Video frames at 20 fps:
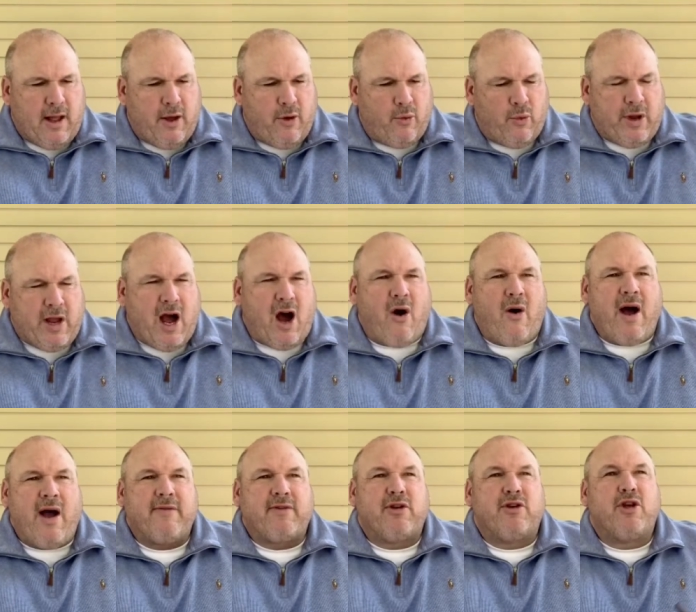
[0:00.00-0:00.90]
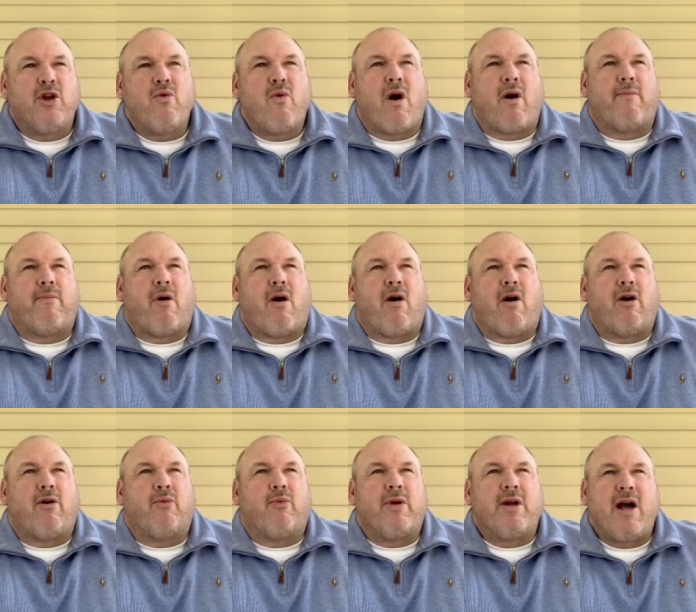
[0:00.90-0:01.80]
we all have to do our
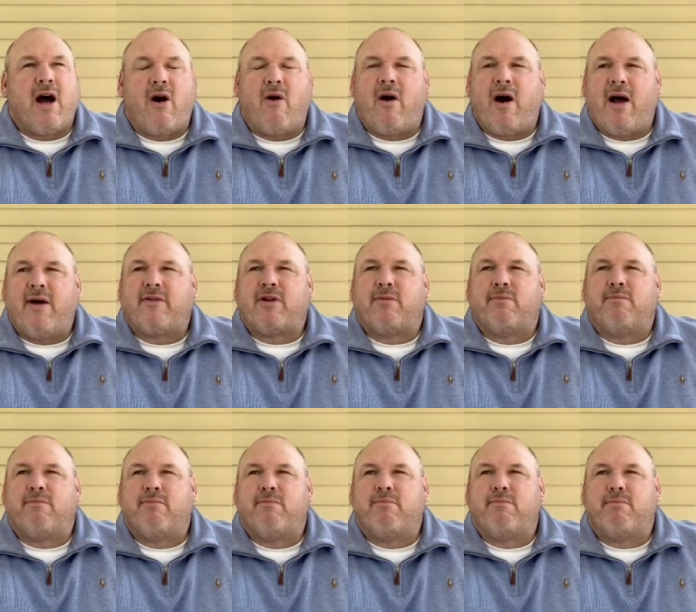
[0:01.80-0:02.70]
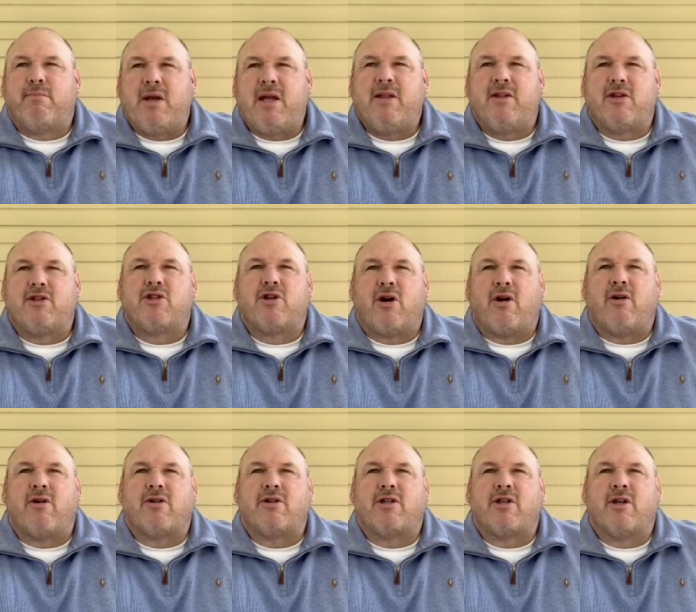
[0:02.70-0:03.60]
part. We all have to be the
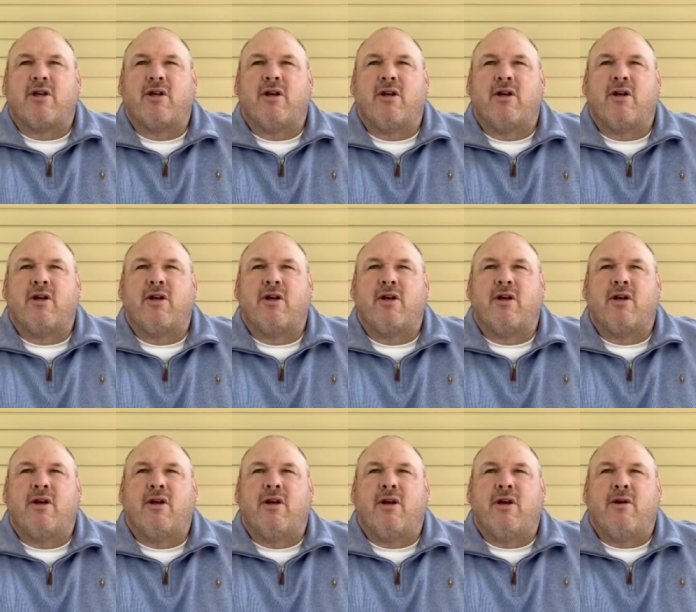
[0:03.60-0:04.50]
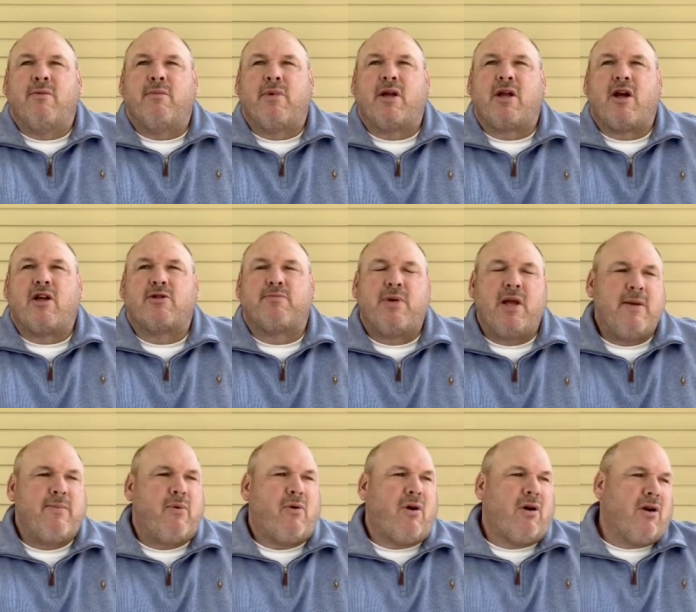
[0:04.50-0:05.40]
church because
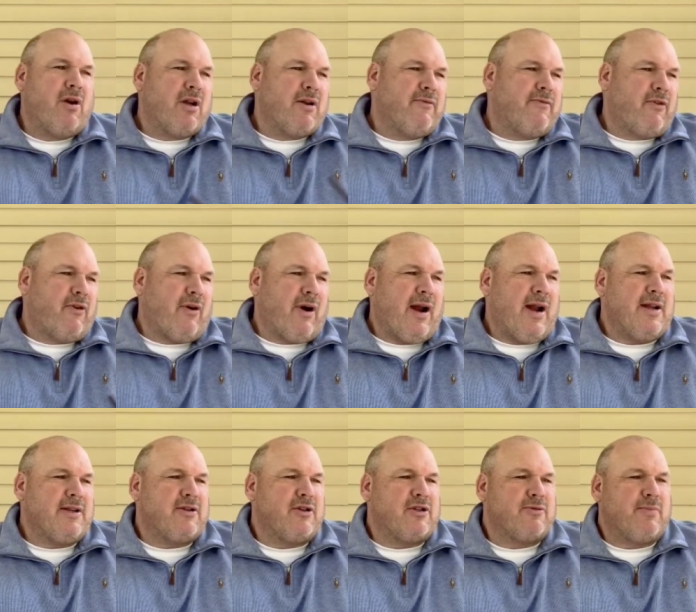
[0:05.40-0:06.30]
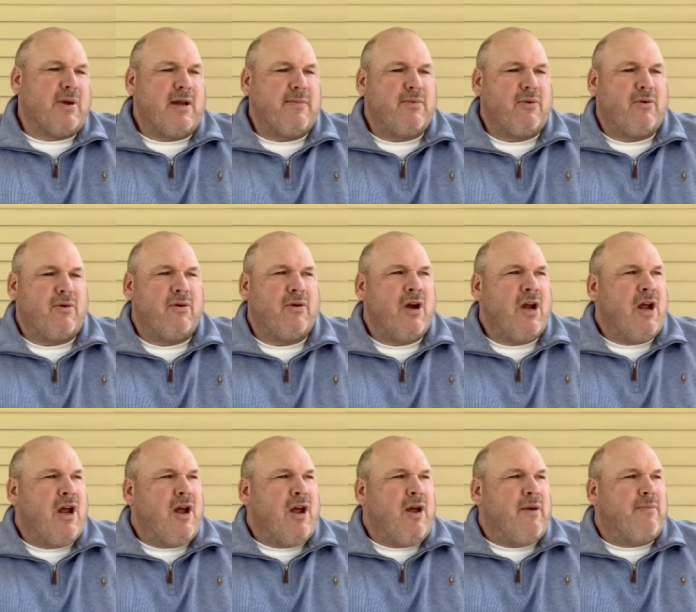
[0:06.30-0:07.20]
people are looking for answers. People,
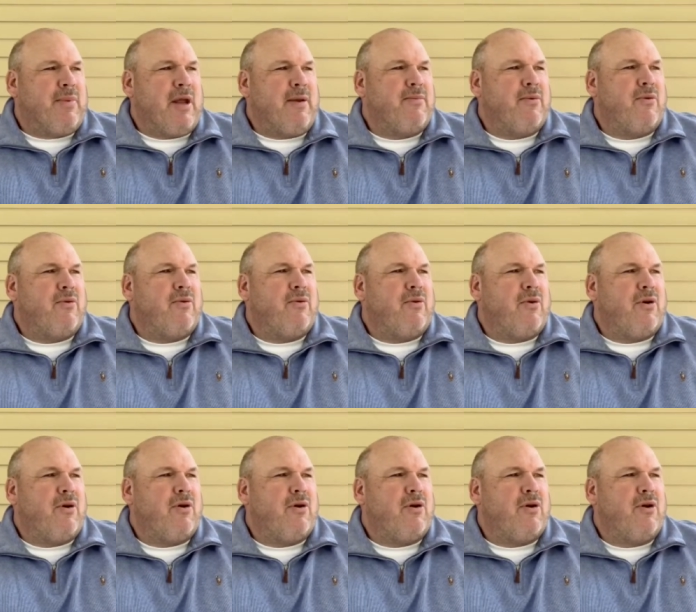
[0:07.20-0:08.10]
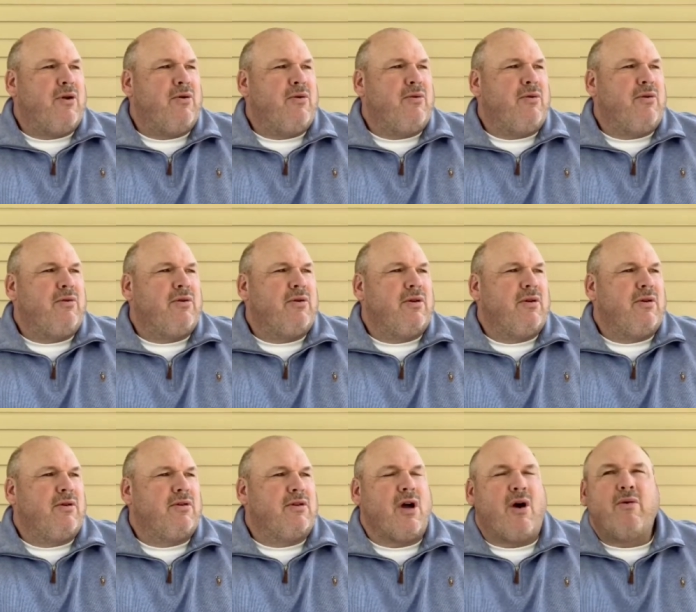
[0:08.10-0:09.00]
people who
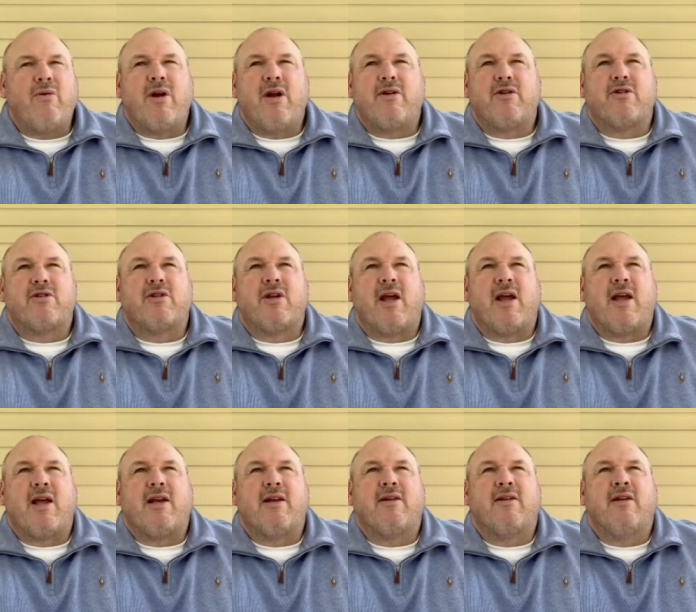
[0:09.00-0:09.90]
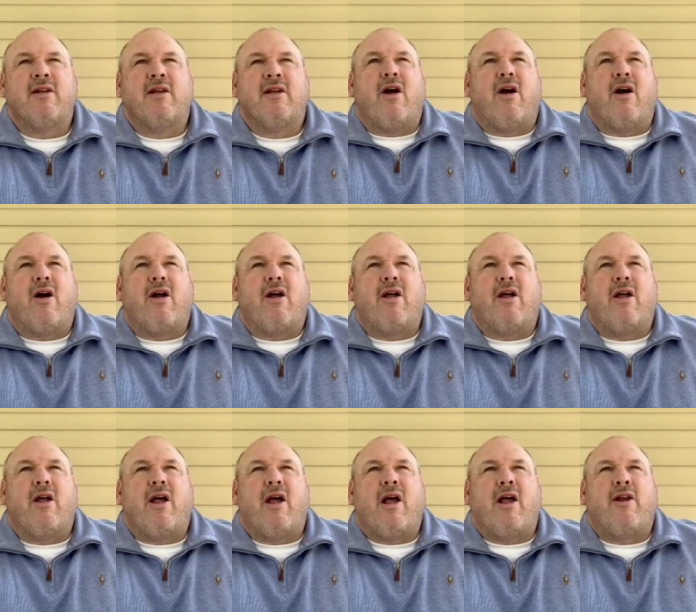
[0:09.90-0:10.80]
don't understand
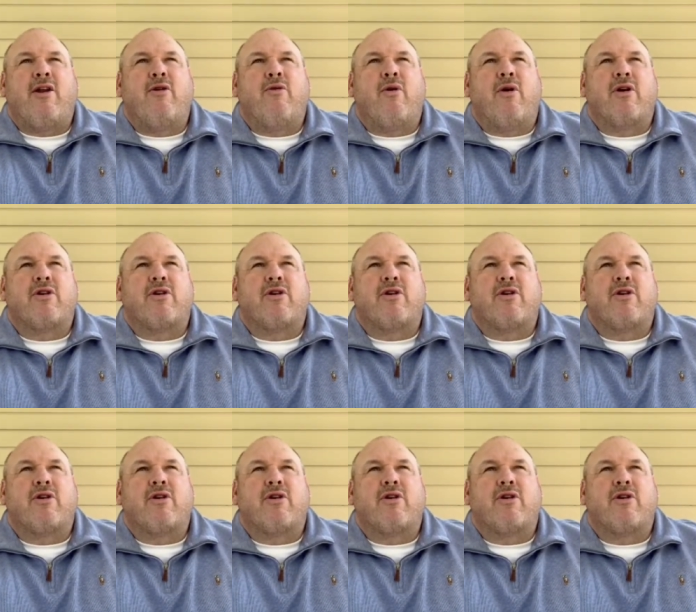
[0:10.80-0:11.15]
and who are